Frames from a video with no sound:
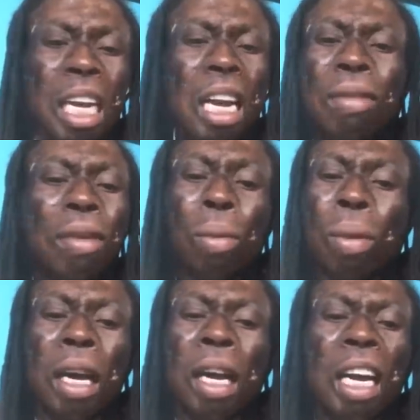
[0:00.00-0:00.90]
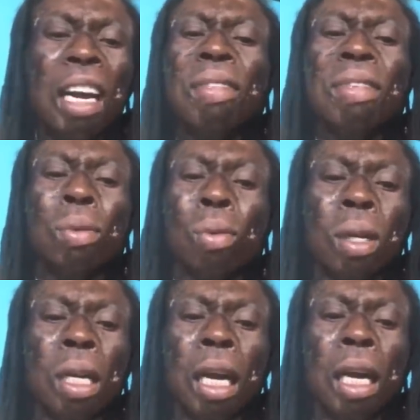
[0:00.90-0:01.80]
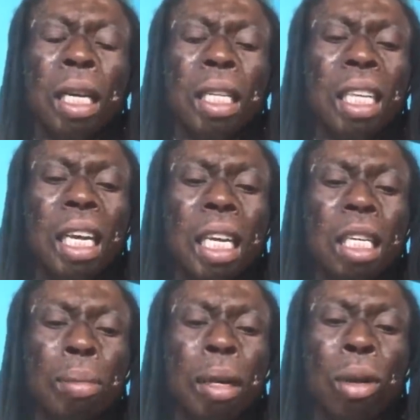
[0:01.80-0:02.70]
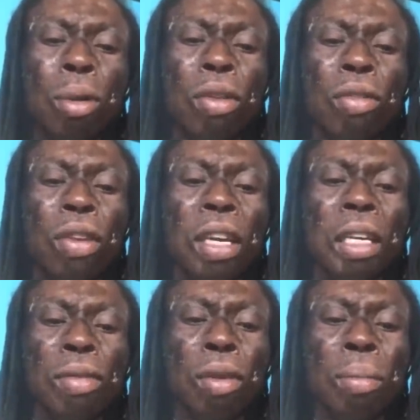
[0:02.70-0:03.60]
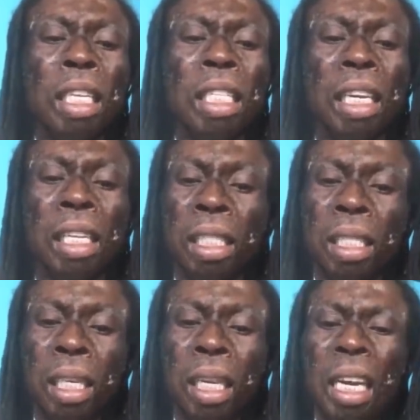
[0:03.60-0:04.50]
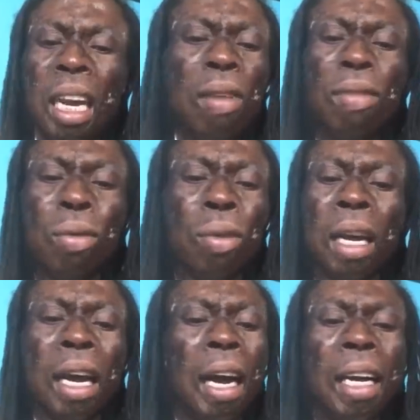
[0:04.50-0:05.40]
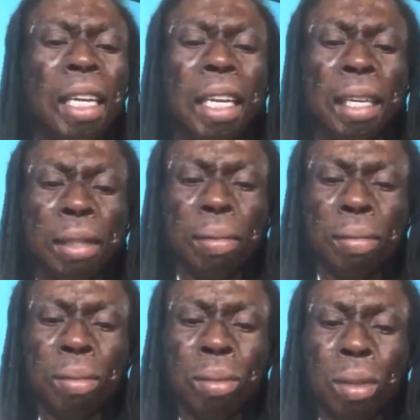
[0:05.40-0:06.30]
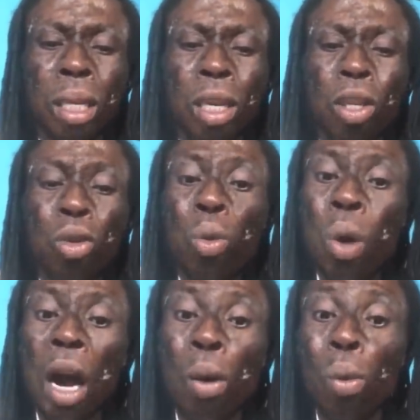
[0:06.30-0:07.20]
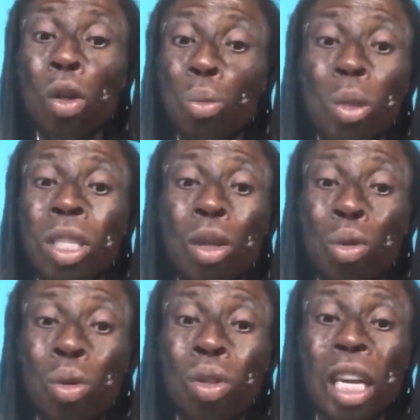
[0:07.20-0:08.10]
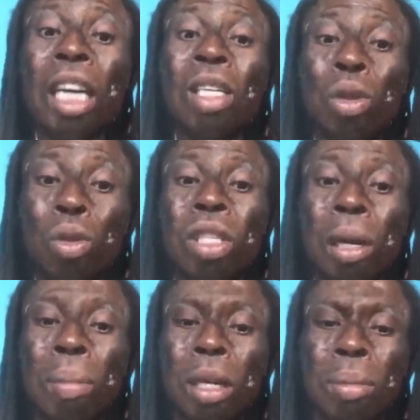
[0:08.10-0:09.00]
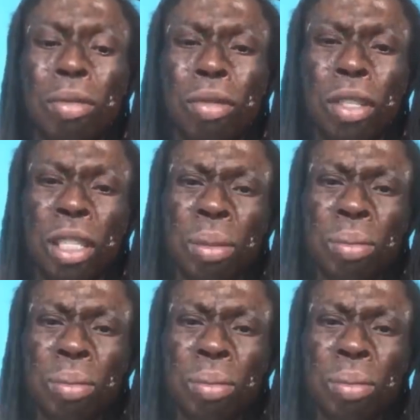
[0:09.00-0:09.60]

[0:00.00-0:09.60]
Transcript: everywhere every corner yeah that's my lovely friend from Italy every corner I dey so I always speak the truth and the truth shall make me free